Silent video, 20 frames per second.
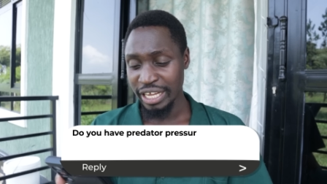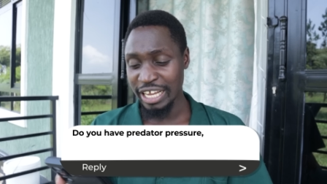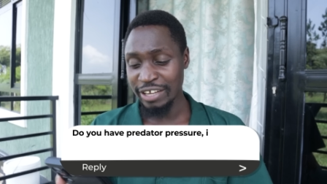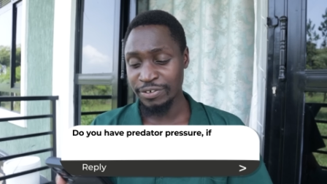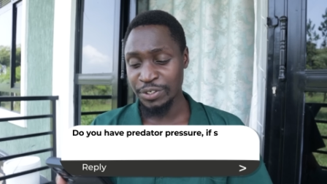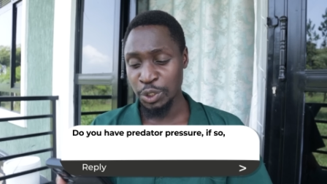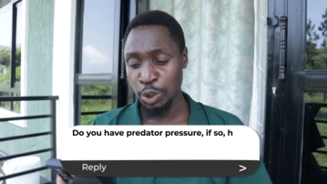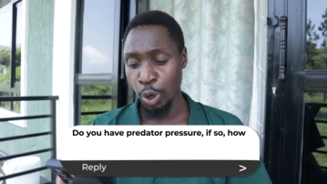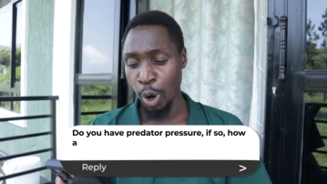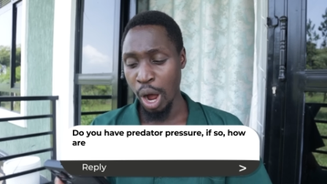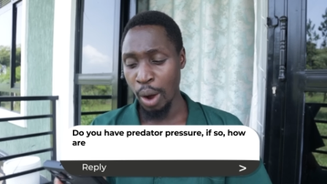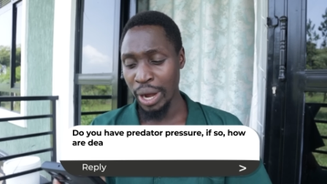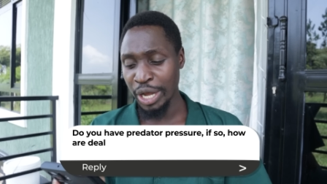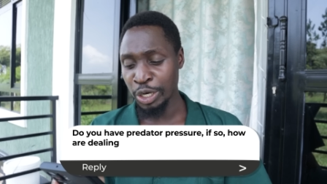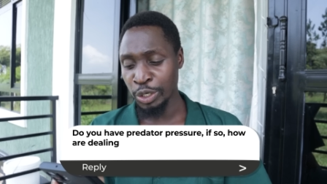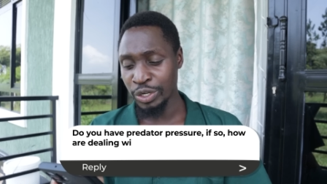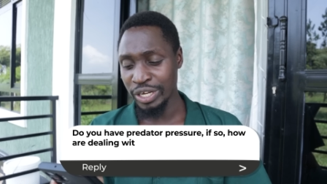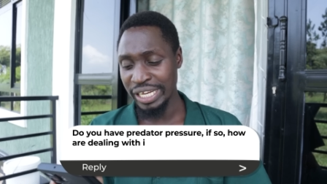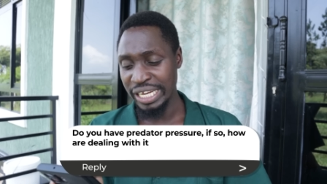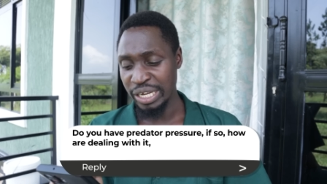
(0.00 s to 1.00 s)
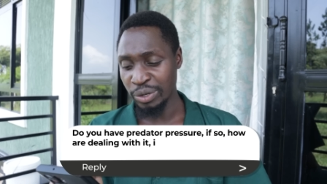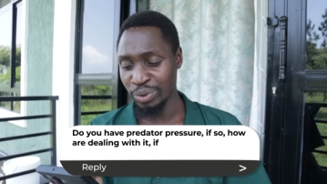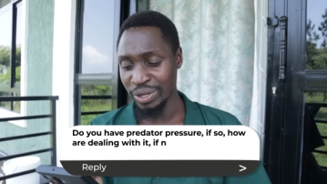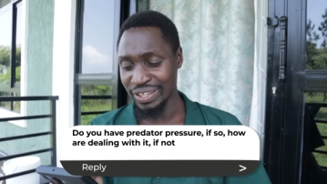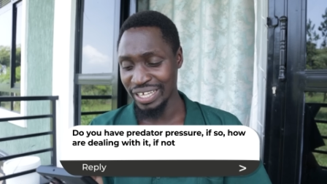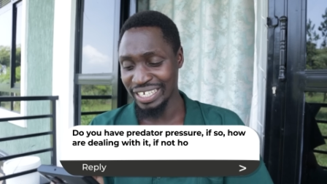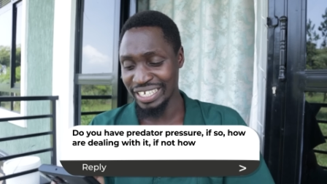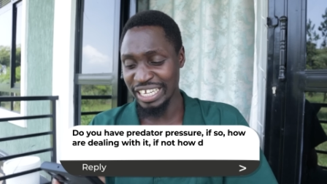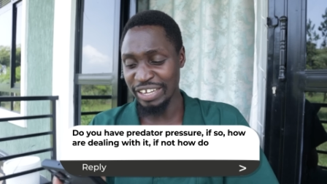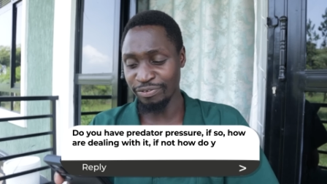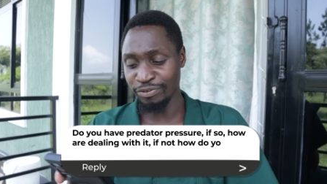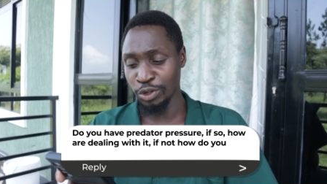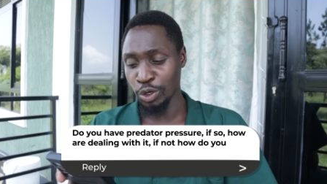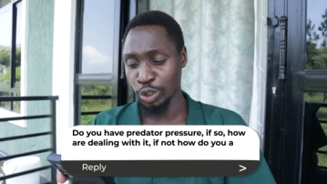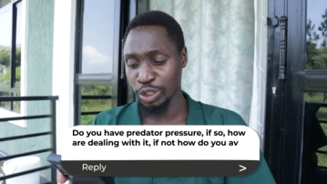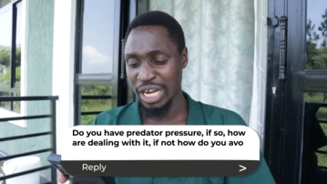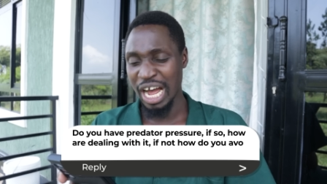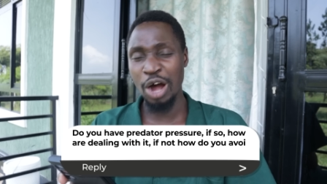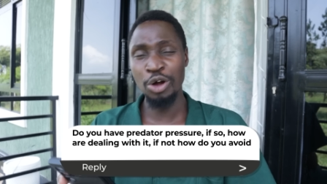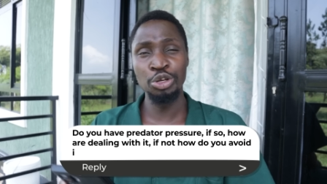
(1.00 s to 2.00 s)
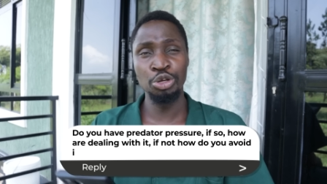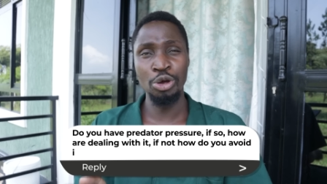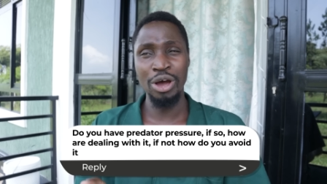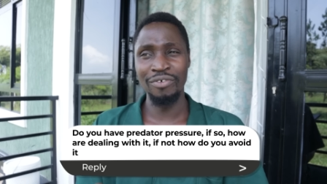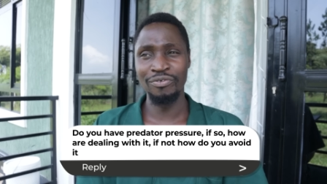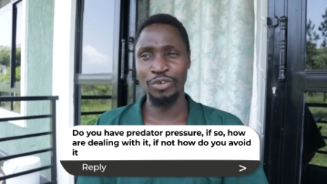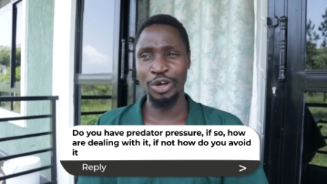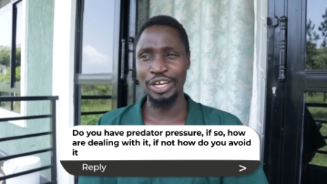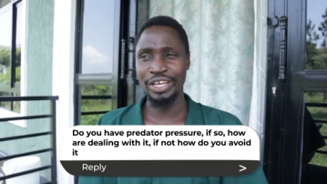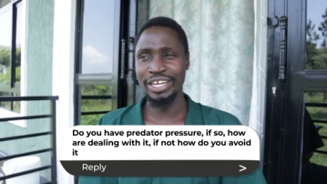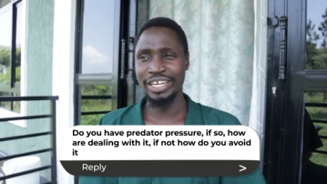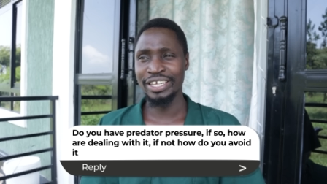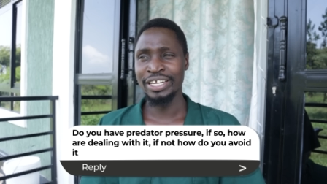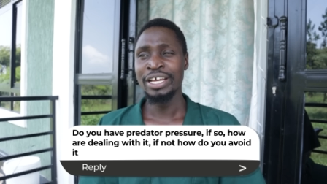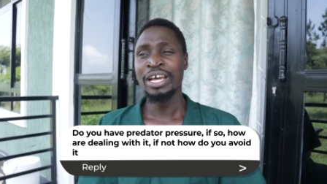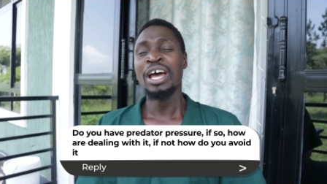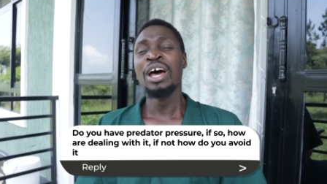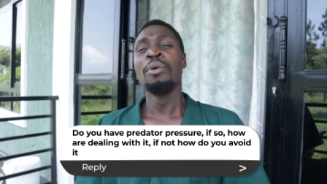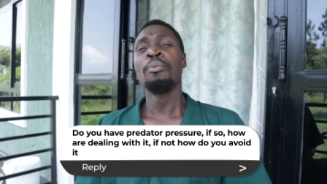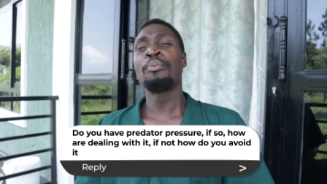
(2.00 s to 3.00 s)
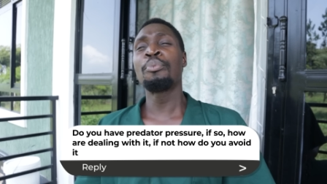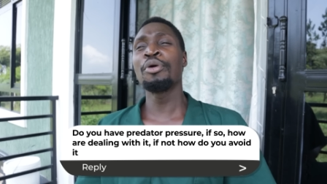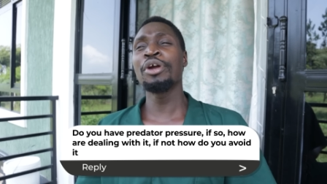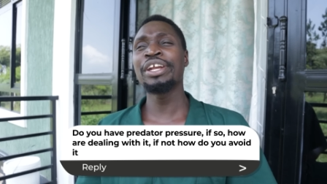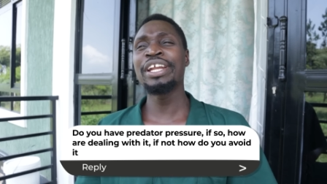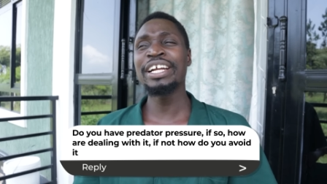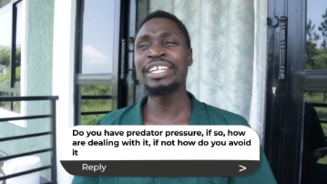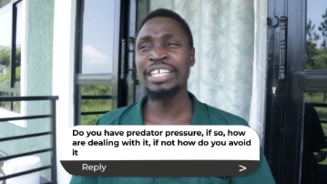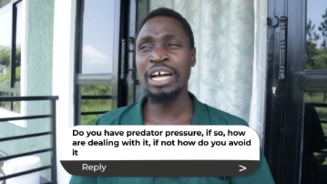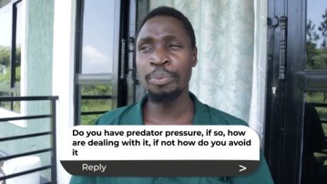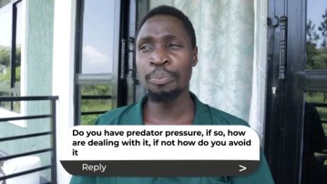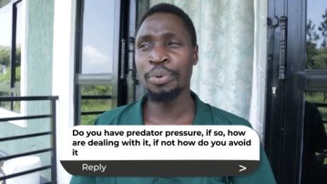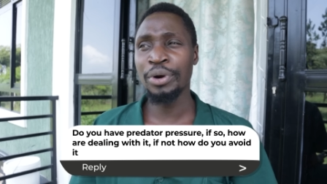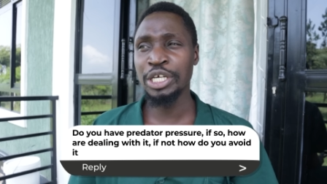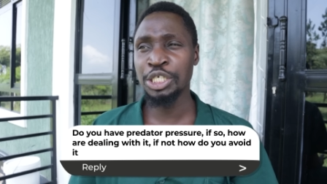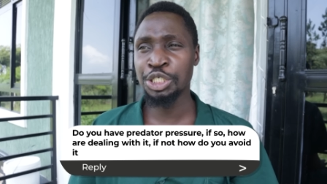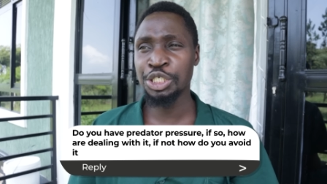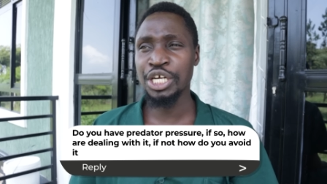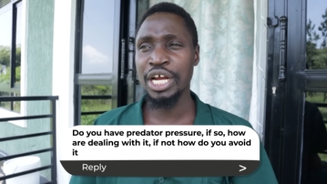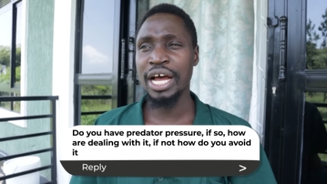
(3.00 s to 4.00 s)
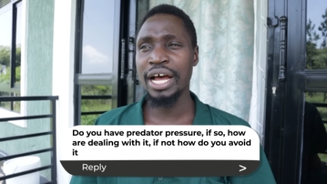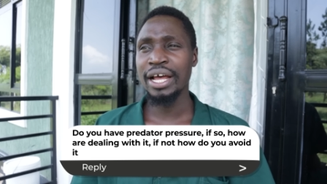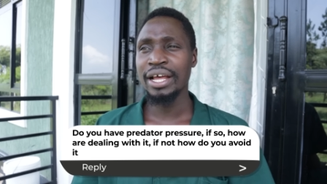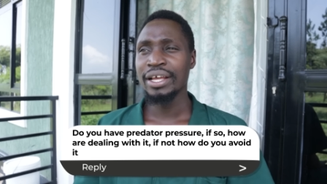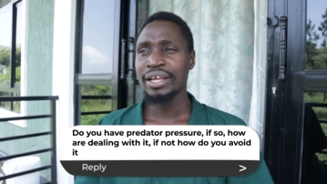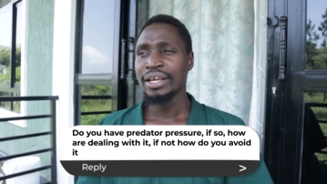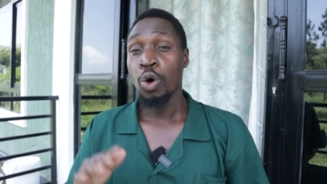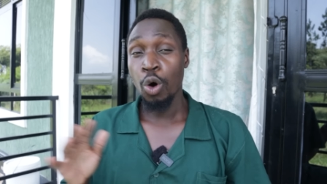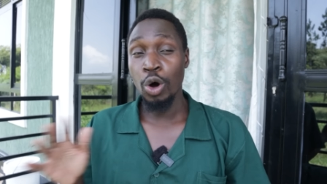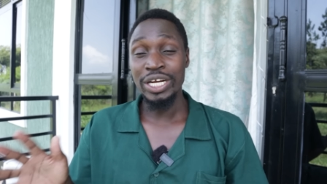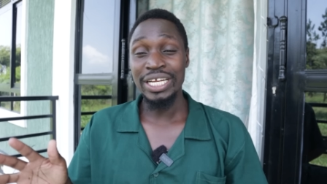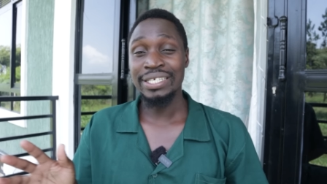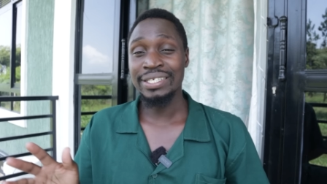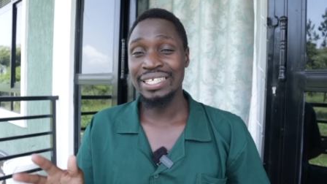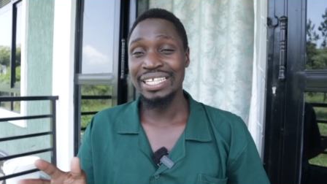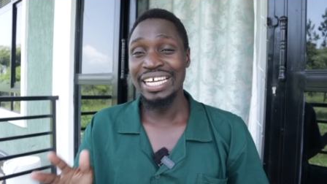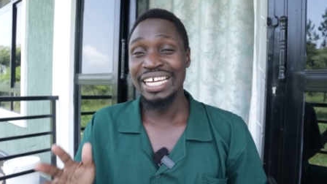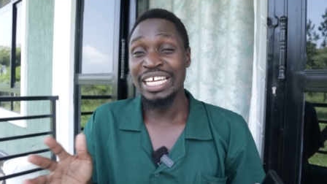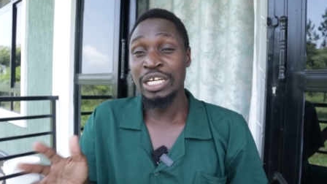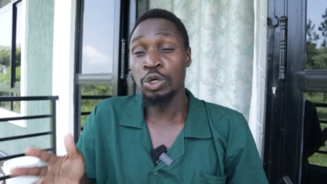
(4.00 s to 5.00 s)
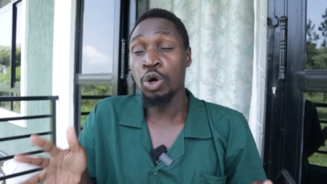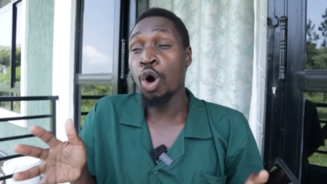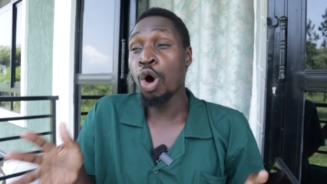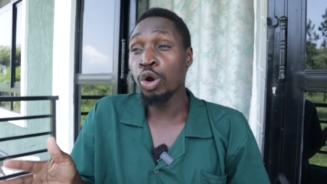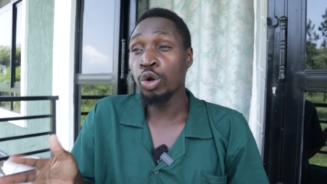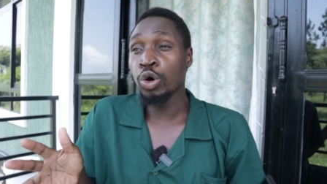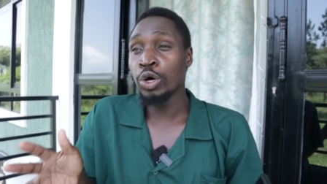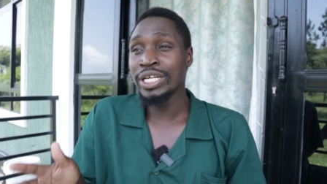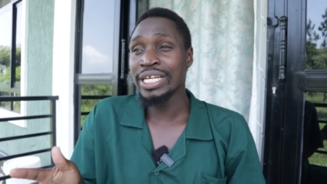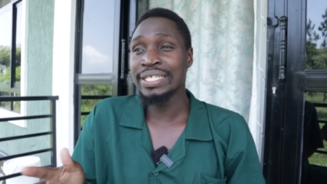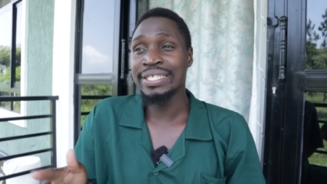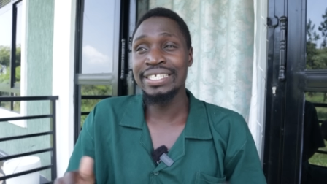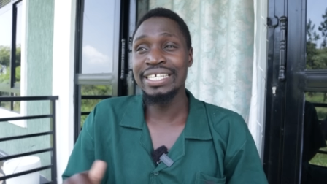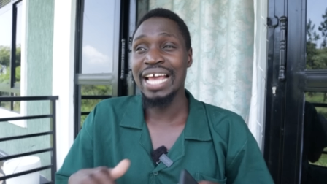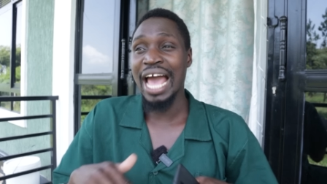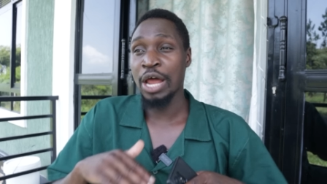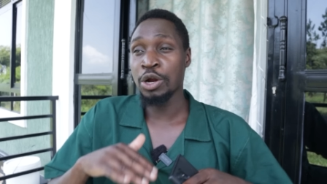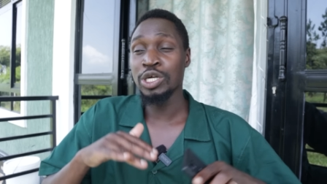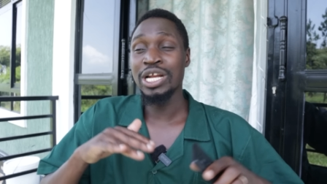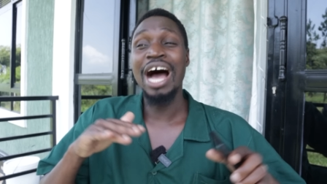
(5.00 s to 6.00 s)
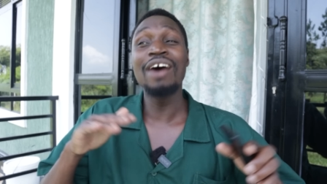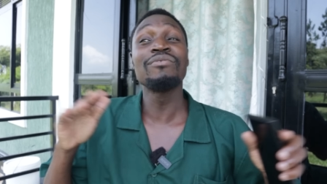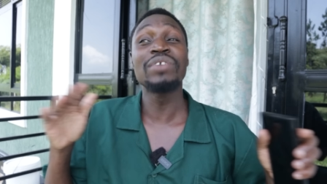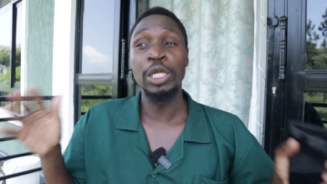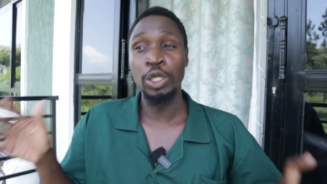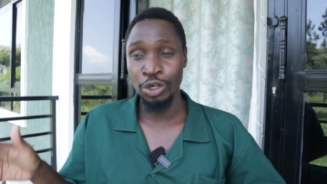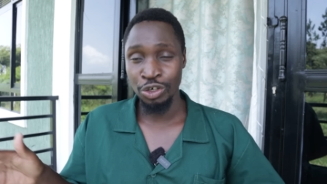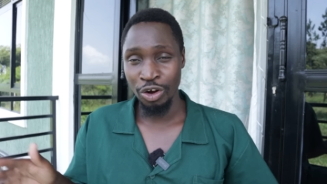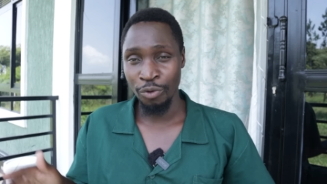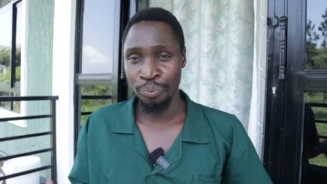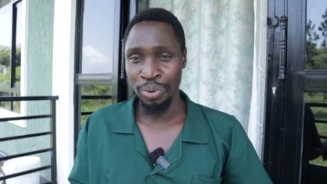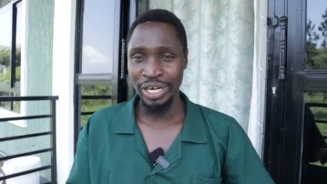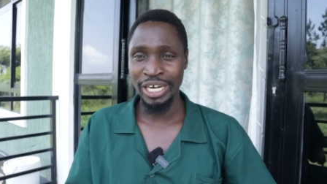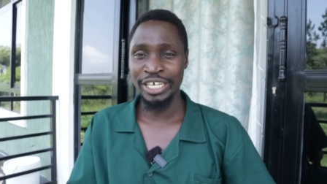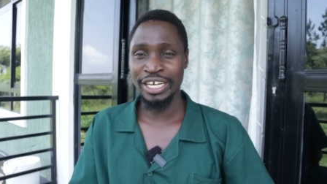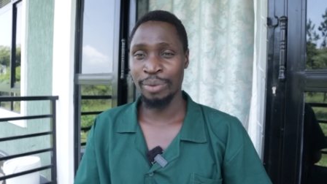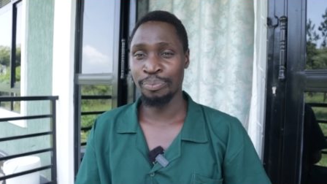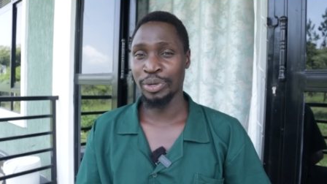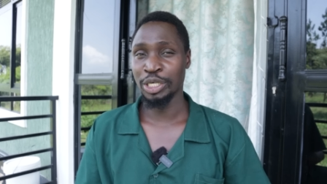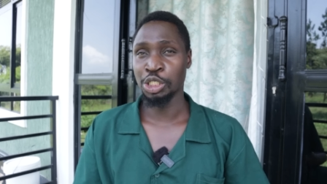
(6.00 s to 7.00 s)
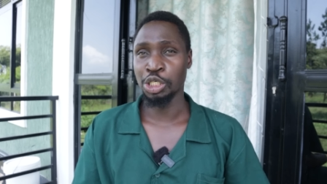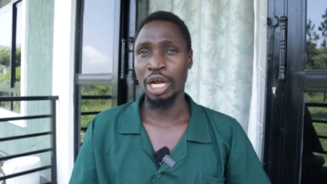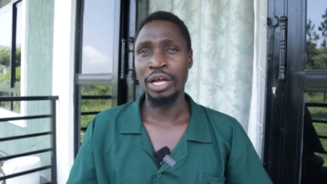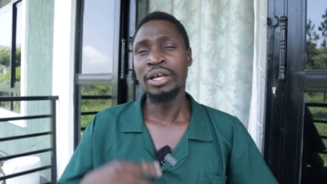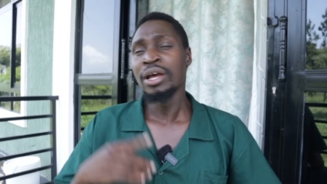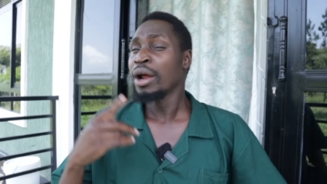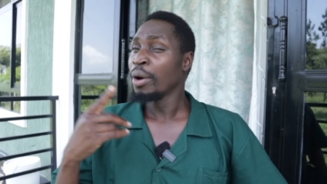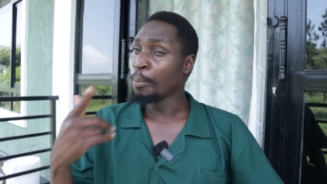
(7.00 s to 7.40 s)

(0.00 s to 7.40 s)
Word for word: If so, how are you dealing with it? If not, how do you avoid it? Predator pressure, honestly, in all honesty, I don't have a lot of predator pressure.